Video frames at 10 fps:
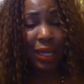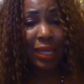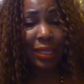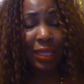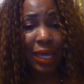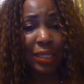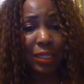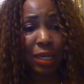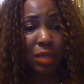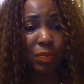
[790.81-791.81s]
And that
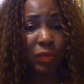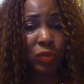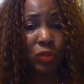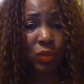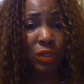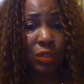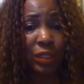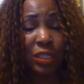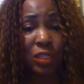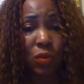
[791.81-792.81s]
type of
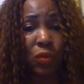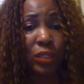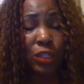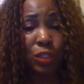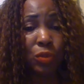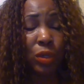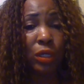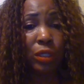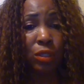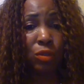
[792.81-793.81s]
drug is going into
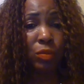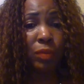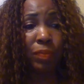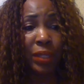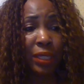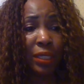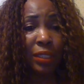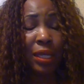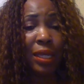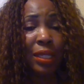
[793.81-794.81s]
a human being.